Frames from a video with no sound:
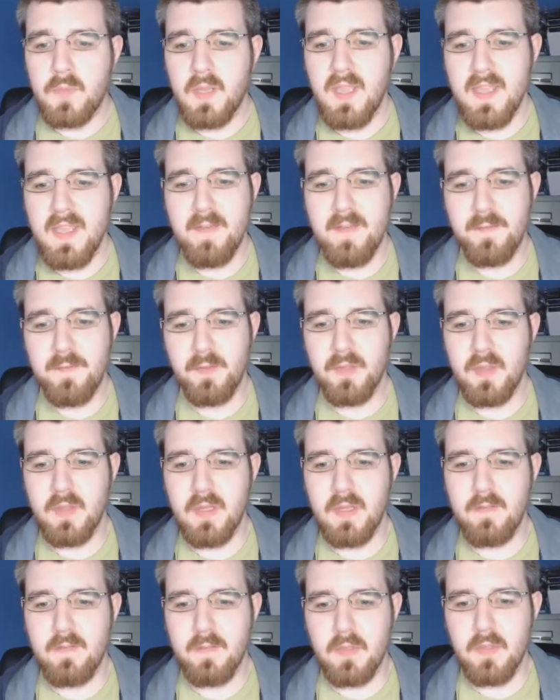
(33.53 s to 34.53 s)
even the,
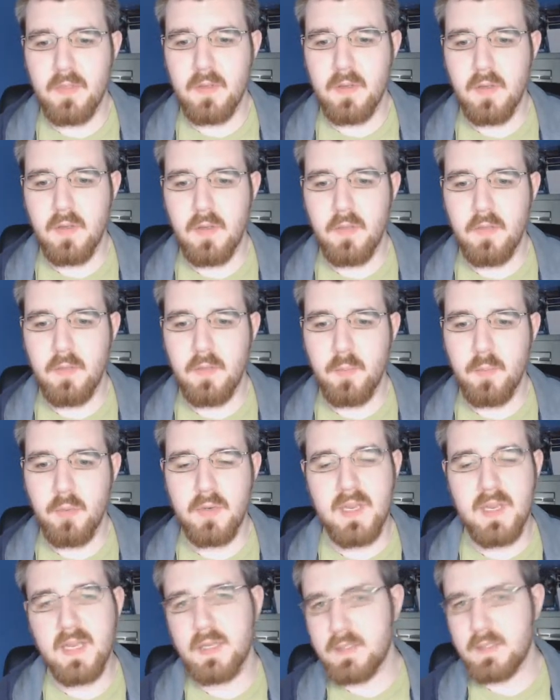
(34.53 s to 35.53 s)
even the the more
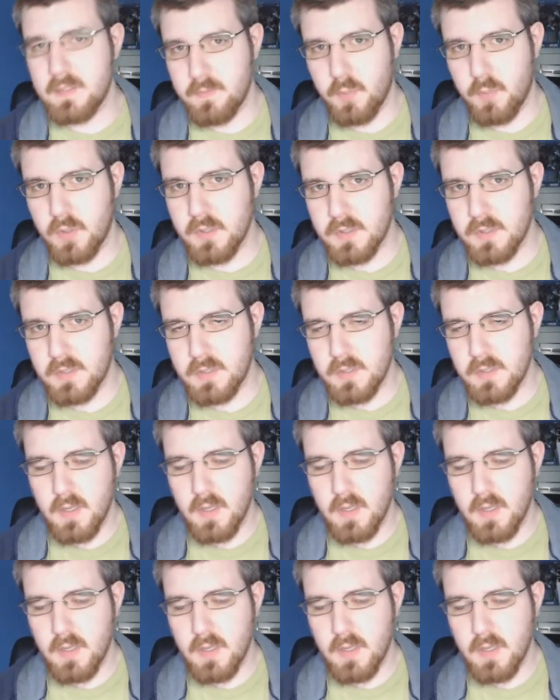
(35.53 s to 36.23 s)
negative ones